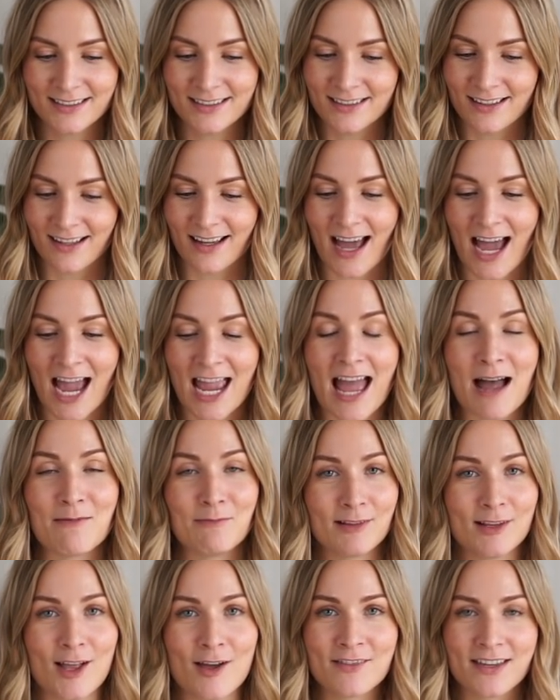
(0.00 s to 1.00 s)
Oh, I
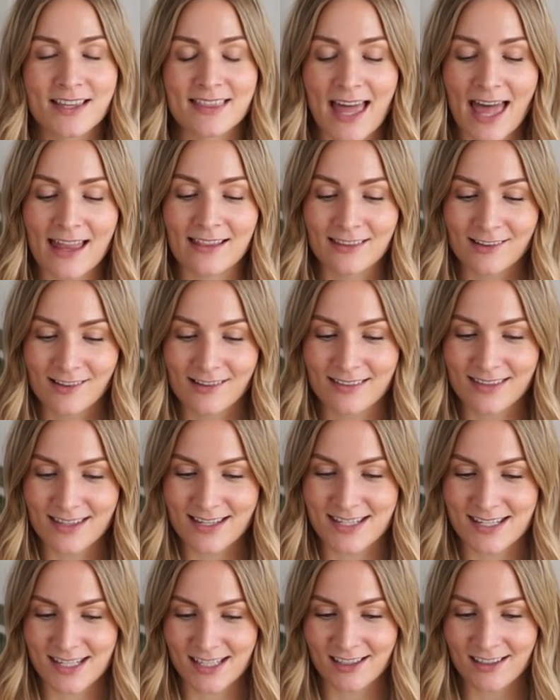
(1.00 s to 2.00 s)
am loving that look
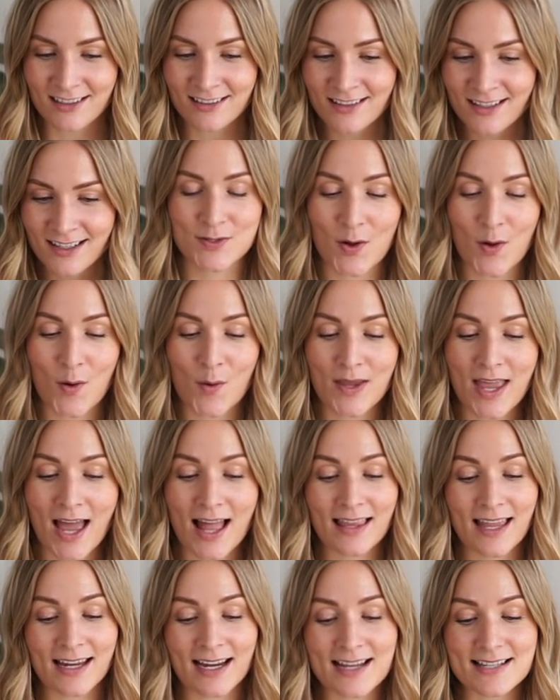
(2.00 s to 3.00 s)
this year. So
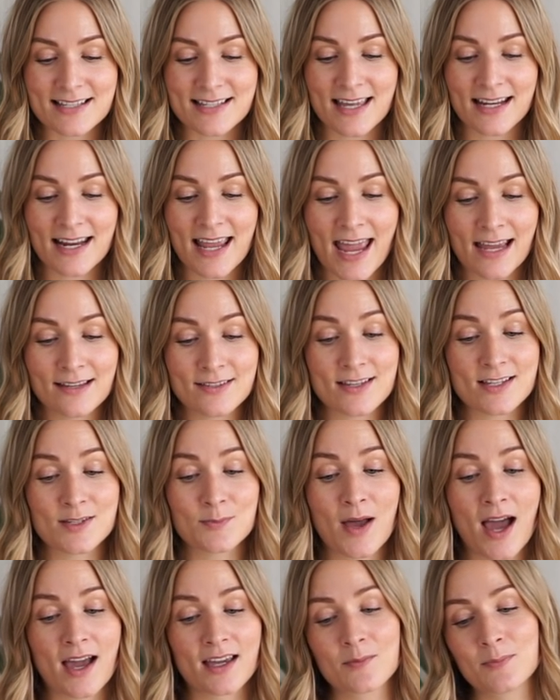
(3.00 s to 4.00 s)
yeah, like I said,
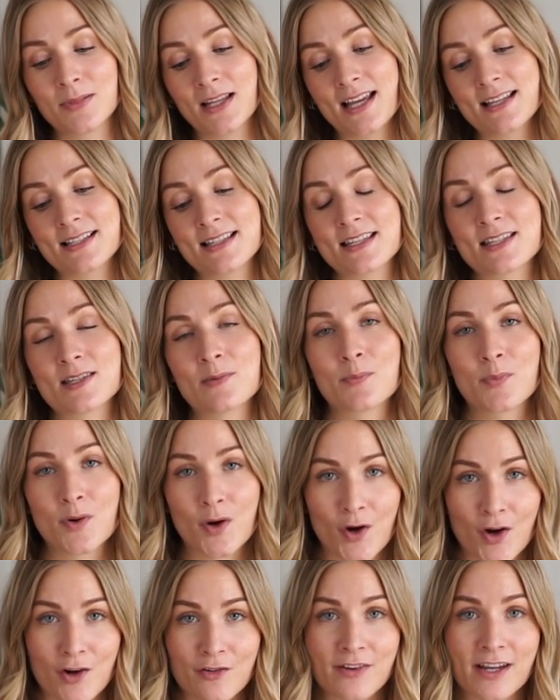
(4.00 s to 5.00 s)
ASOS Marketplace is a
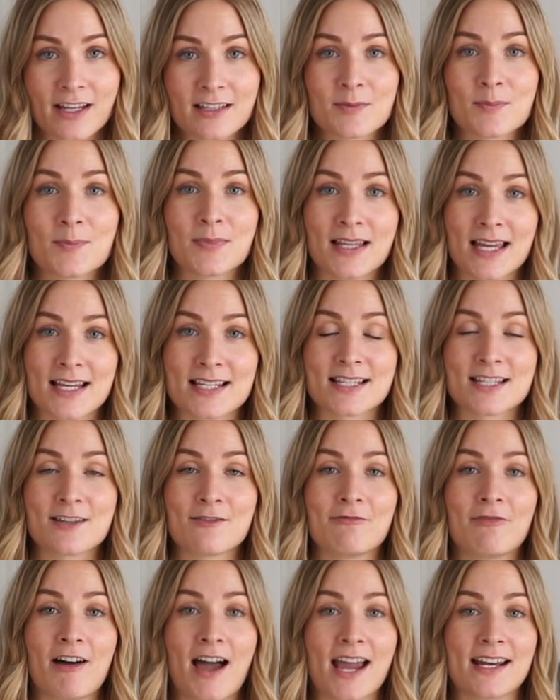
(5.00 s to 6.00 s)
perfect place to
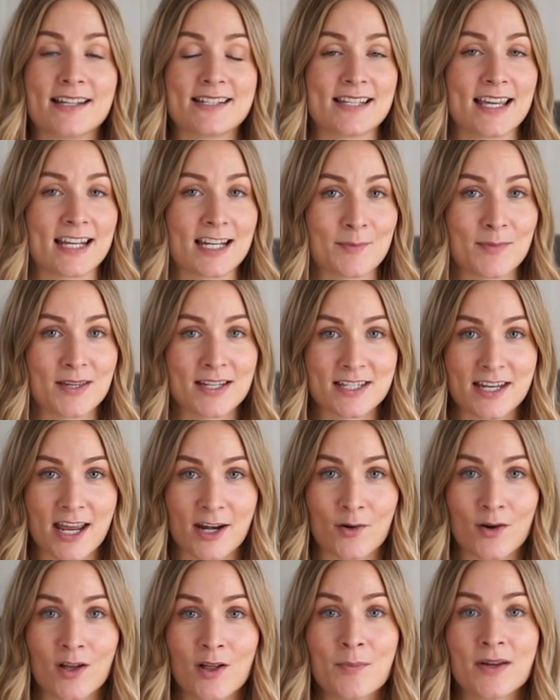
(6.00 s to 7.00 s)
find denim in
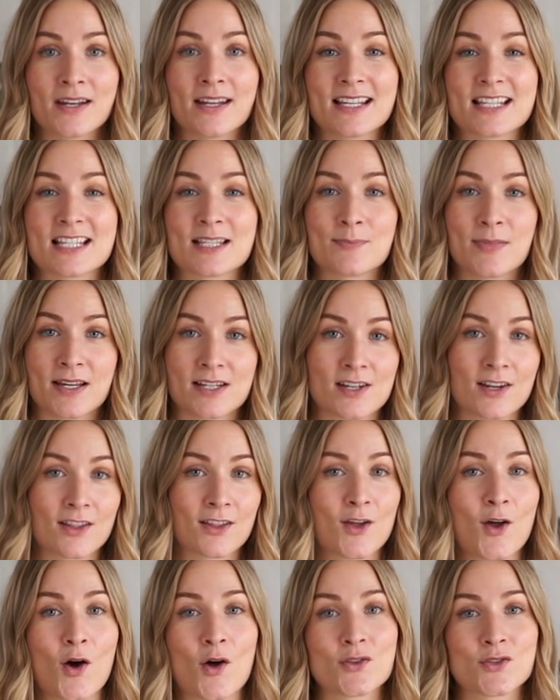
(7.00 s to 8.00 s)
general, but
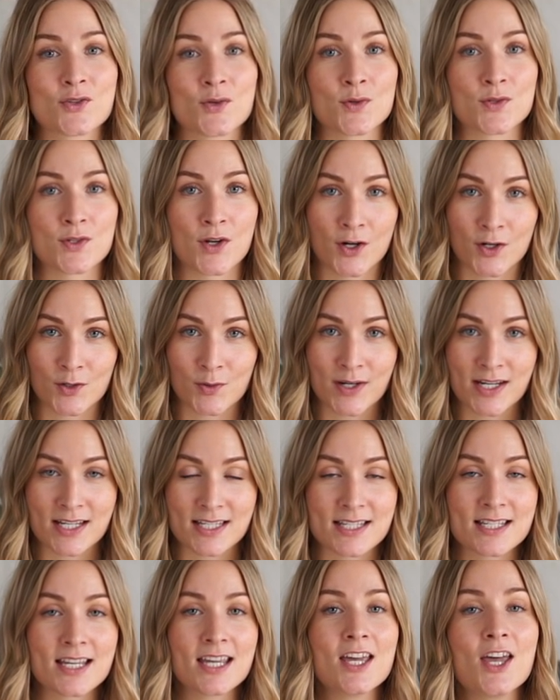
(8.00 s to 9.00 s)
especially also
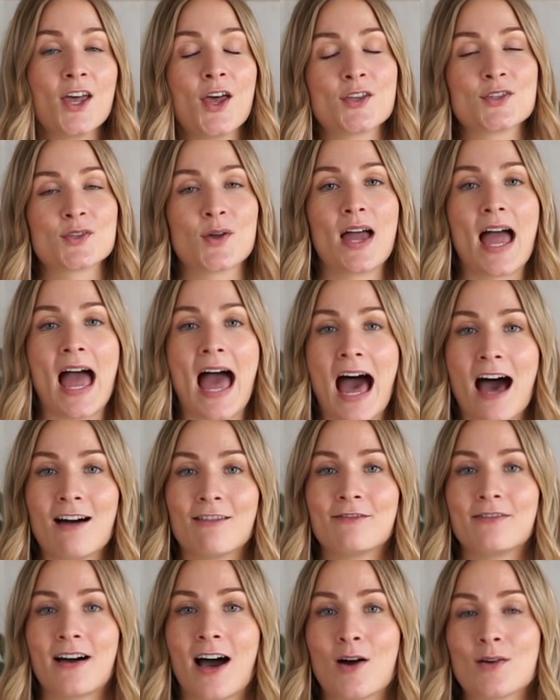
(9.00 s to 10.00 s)
dungarees. So I
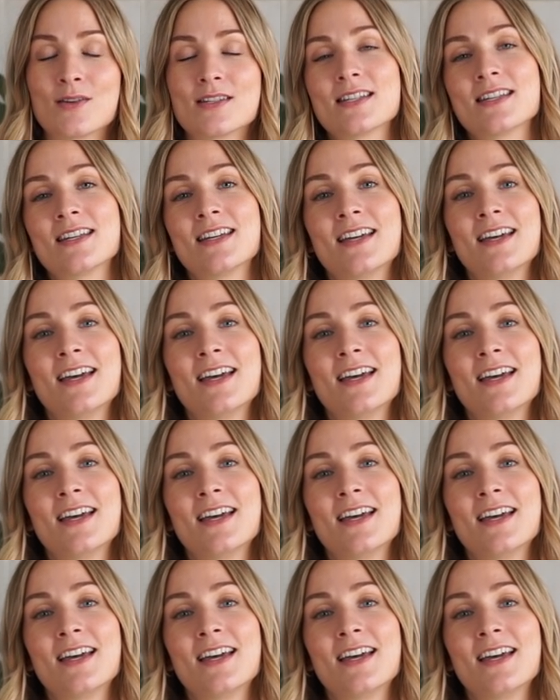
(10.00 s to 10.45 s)
have found